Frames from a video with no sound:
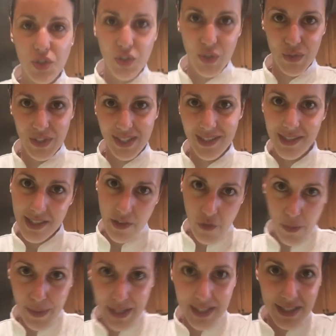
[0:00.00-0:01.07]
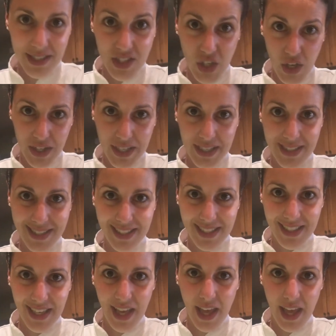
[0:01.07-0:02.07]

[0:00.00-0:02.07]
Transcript: So since everybody's done eating